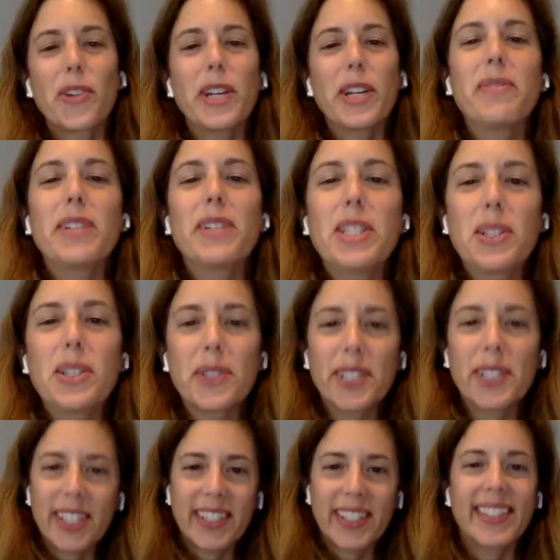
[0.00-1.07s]
great
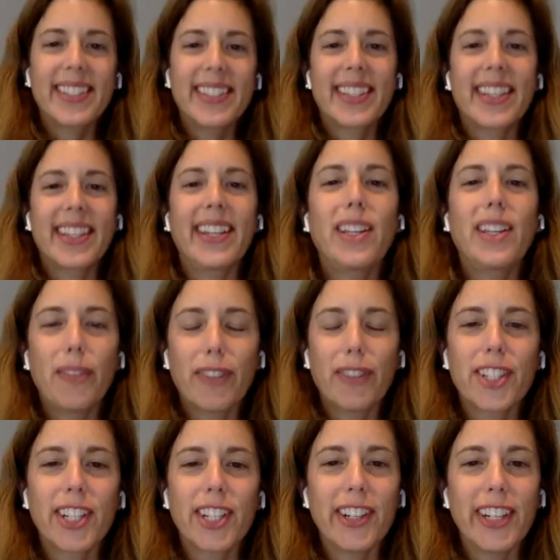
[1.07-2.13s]
resources. Thank you for
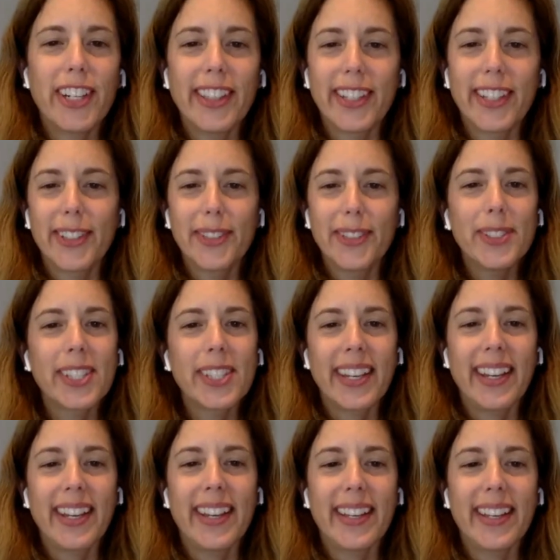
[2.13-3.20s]
sharing those.
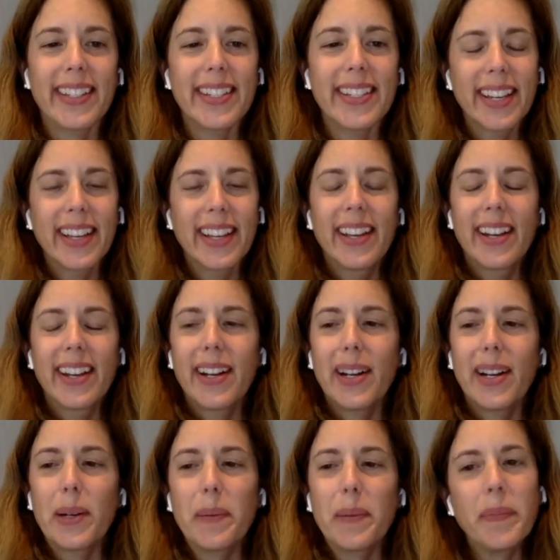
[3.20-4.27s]
And
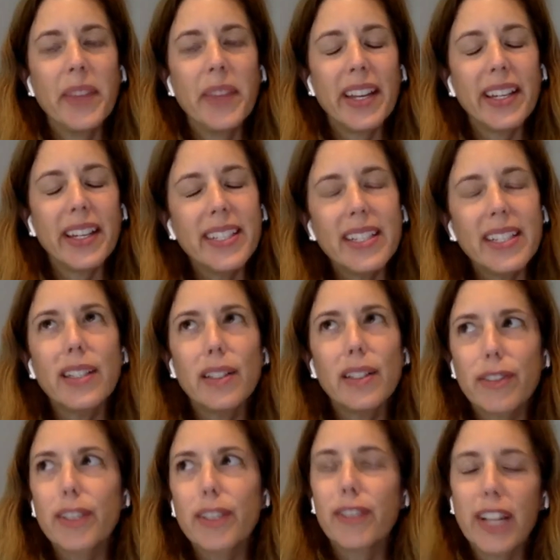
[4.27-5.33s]
that idea of
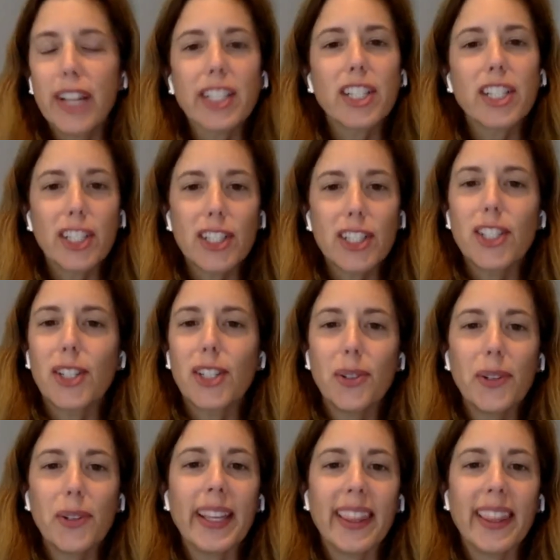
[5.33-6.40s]
reflection
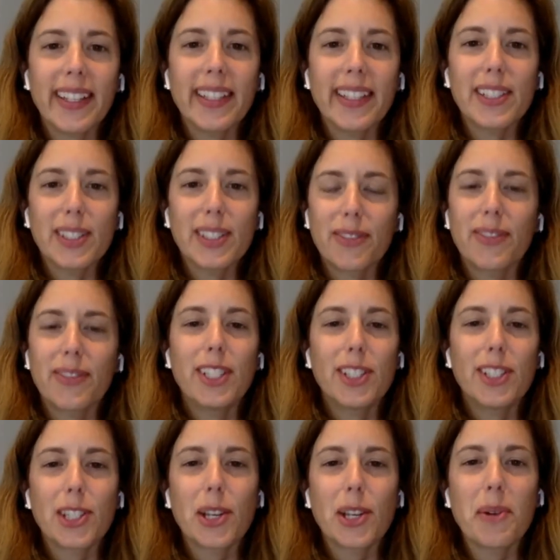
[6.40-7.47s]
too, I think is
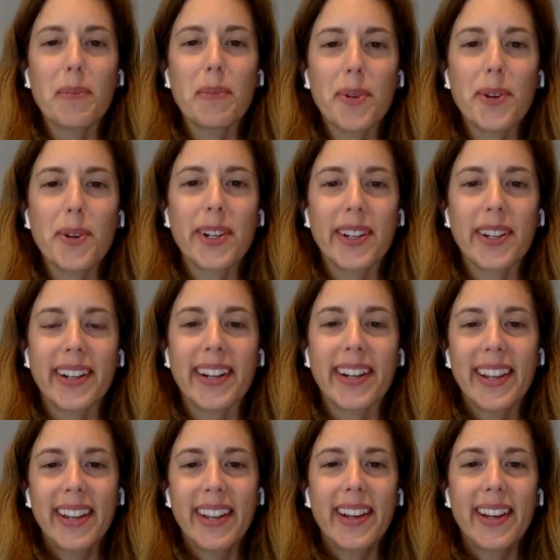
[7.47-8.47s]
so important